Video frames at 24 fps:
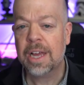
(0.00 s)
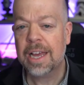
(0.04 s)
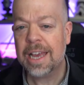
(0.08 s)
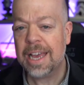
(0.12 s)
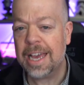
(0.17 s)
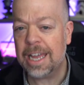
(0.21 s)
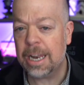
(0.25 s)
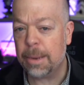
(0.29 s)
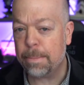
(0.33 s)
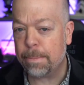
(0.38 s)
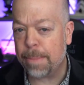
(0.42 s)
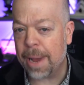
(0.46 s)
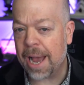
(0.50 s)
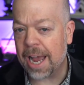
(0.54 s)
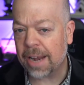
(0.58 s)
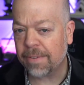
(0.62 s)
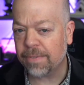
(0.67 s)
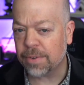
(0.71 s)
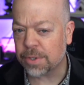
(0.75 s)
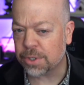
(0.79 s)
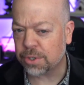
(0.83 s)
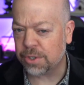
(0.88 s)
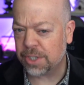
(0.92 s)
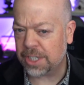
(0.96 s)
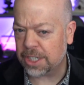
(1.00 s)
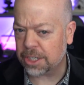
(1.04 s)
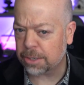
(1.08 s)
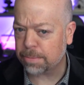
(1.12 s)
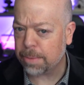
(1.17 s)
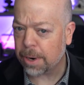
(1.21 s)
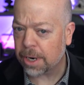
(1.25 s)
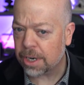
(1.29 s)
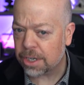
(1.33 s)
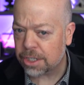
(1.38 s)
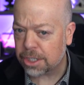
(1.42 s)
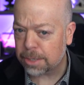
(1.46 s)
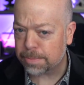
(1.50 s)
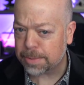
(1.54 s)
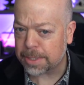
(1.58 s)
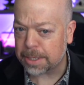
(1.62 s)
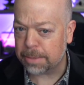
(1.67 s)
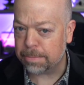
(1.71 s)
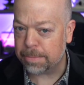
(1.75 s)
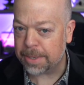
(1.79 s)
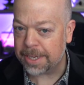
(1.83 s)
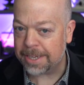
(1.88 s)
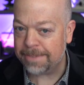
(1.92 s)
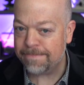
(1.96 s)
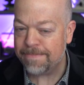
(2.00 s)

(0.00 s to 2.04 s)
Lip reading: and impactful strategic partnerships can be?